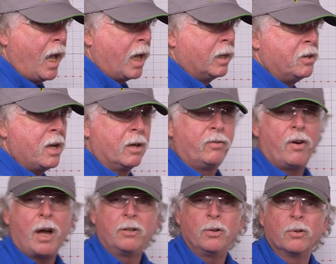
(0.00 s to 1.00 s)
and
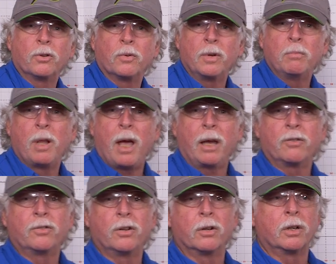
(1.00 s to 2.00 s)
identify 2 or 3
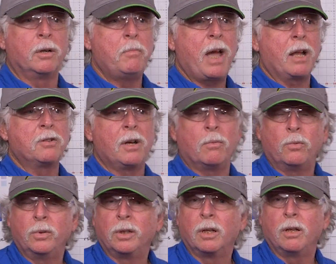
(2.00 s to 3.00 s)
blanks that are going to match up
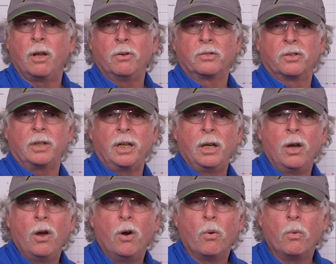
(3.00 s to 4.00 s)
real closely
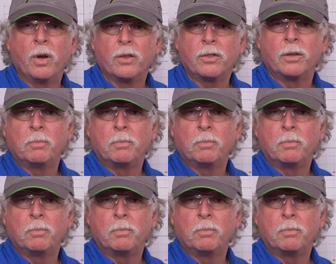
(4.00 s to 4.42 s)
with